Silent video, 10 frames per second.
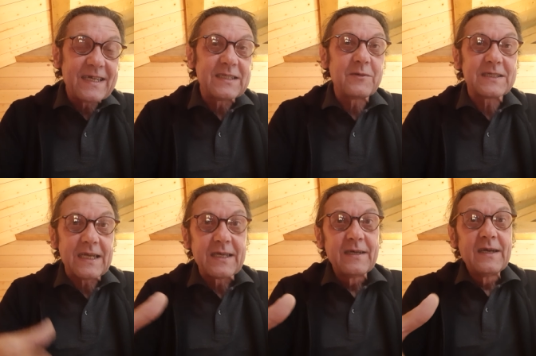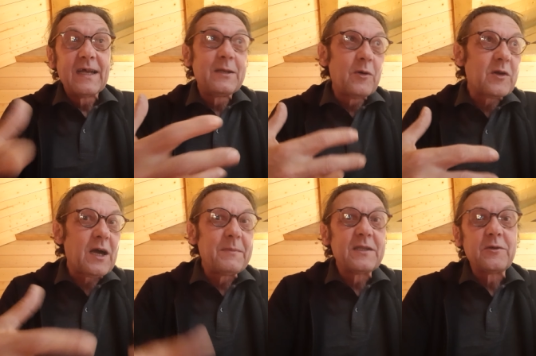And it was like they were all
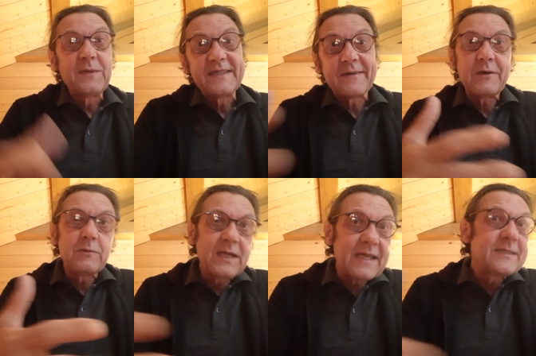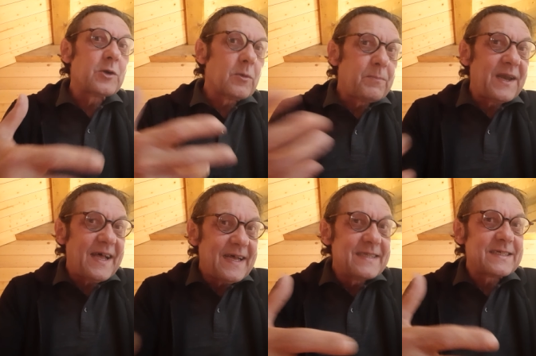coming to me, say, well, we had soul
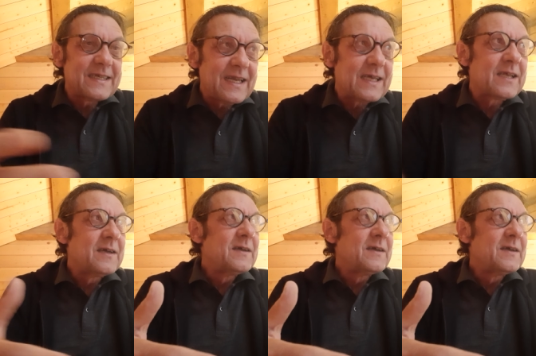plans, and like,